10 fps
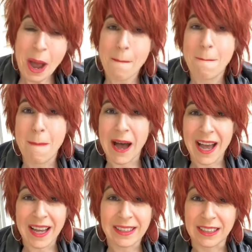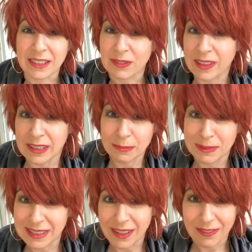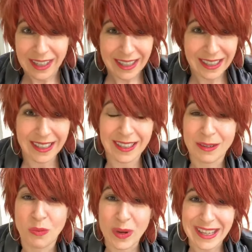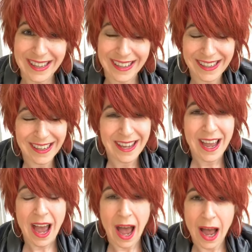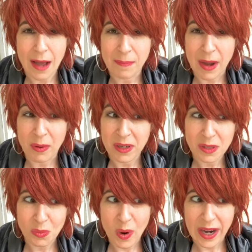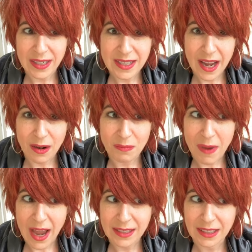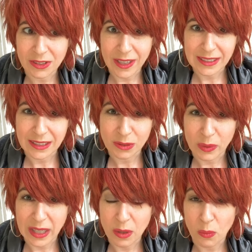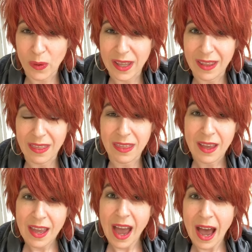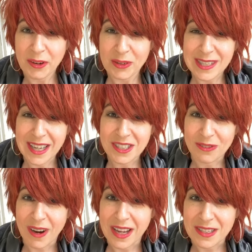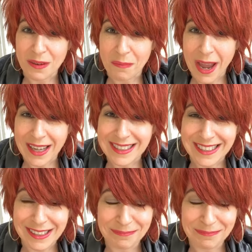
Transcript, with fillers: but just for this specific week, um, I wanted to wind down maxi dresses week with how to accessorize your maxi.